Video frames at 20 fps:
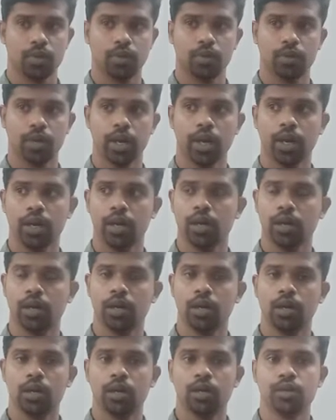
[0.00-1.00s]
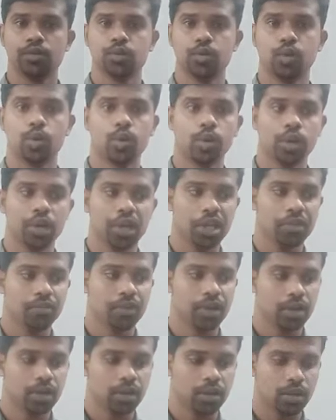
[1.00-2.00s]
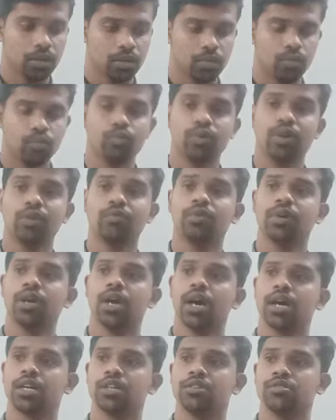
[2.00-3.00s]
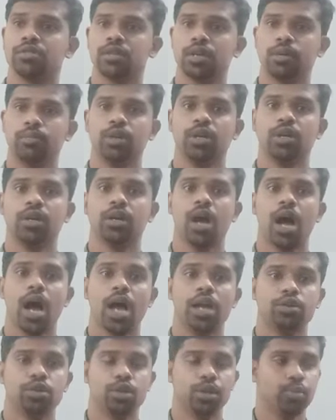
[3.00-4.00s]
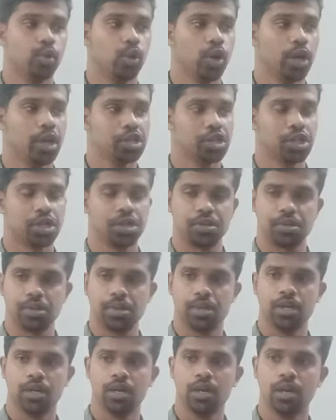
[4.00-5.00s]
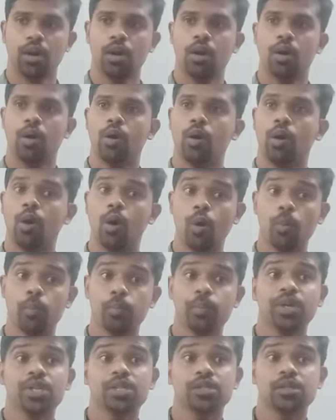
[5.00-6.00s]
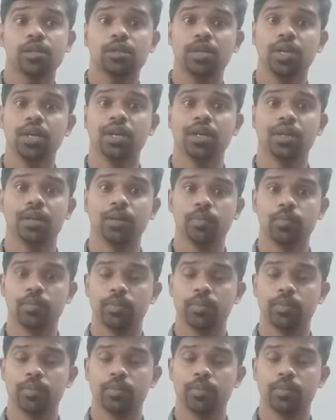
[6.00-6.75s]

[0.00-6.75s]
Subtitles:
Okay, so even when we are in trouble and tribulations, hope is the thing